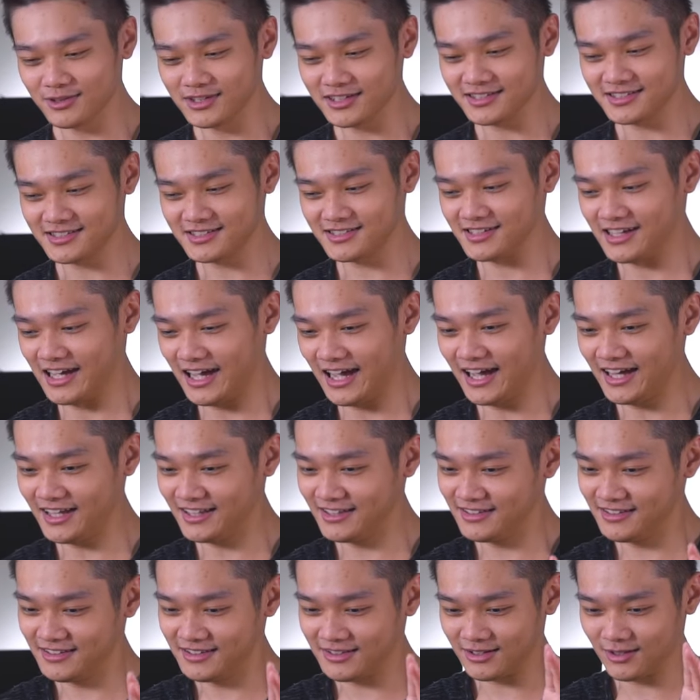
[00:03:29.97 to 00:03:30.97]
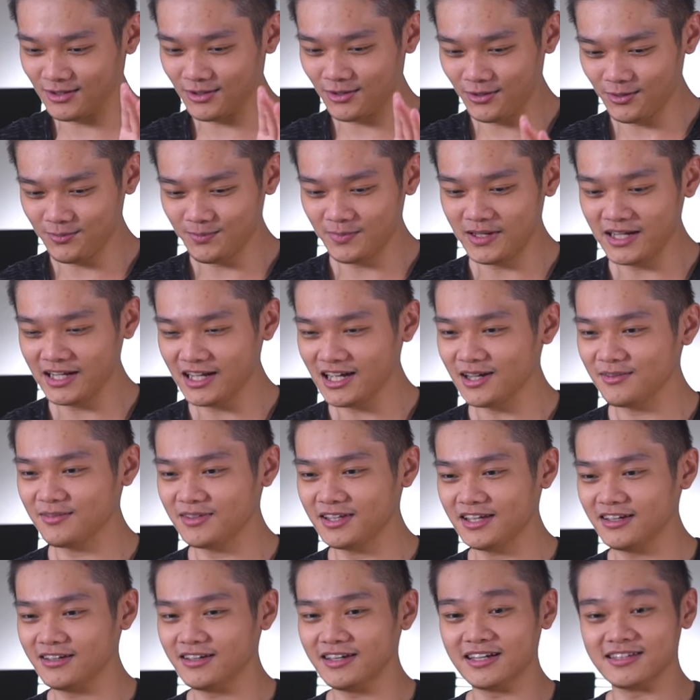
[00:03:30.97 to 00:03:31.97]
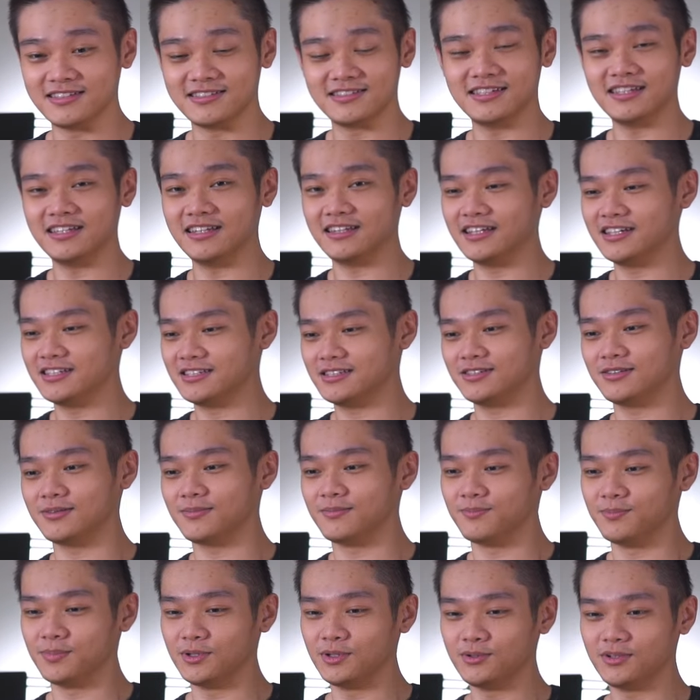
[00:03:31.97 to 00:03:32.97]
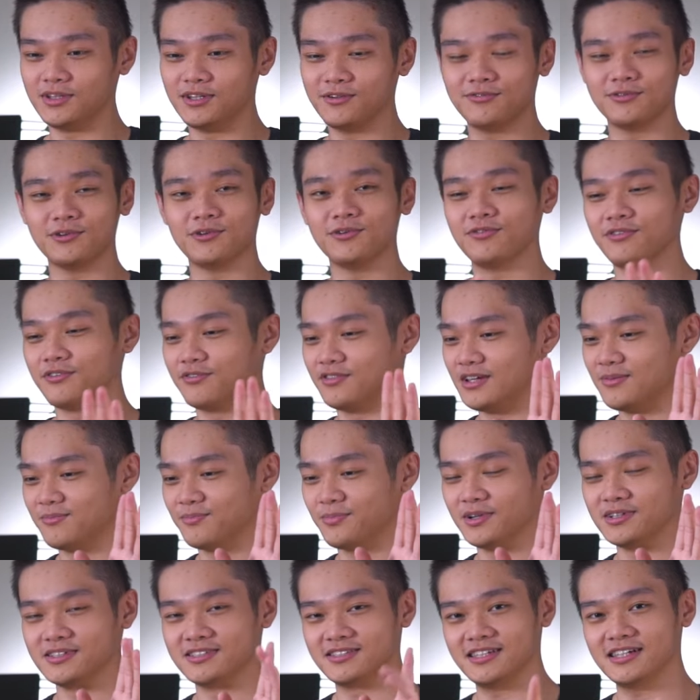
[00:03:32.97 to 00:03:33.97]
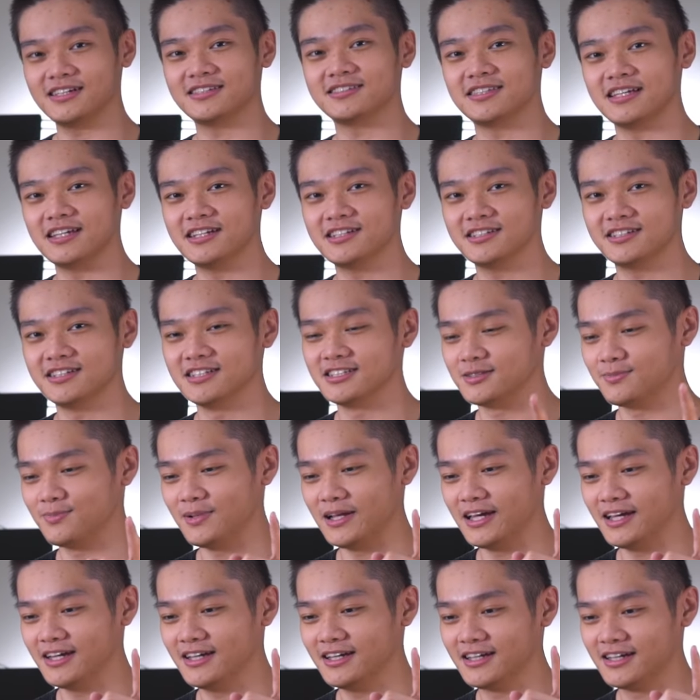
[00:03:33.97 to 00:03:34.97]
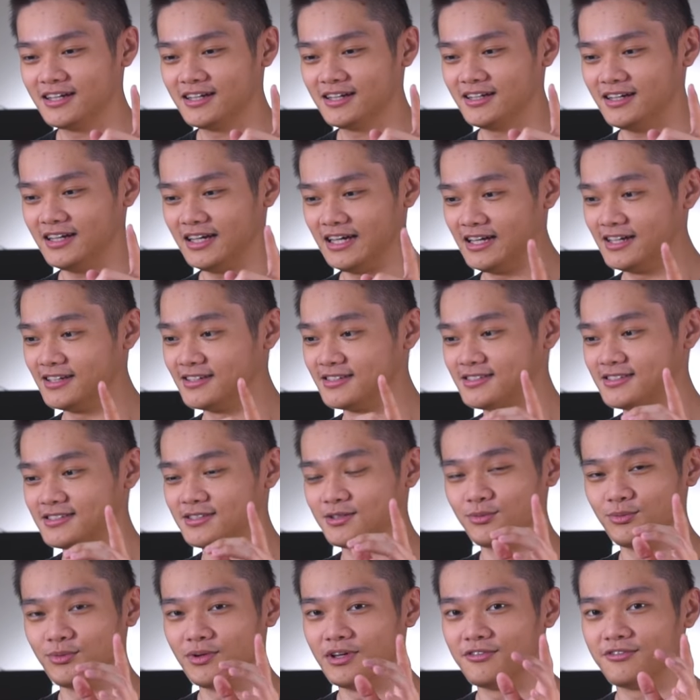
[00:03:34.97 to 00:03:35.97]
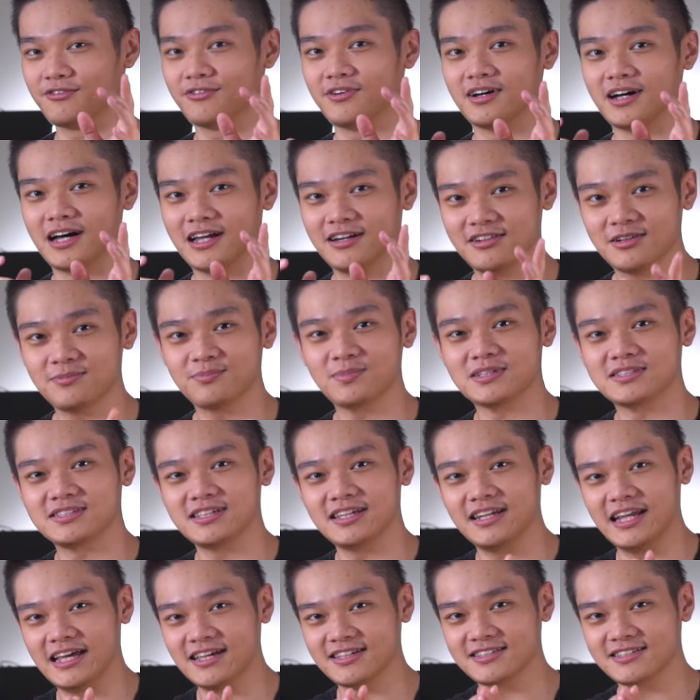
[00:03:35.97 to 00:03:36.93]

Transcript: Works. And opening up here, you can see this beautiful fifteen point six inch display is with one hundred percent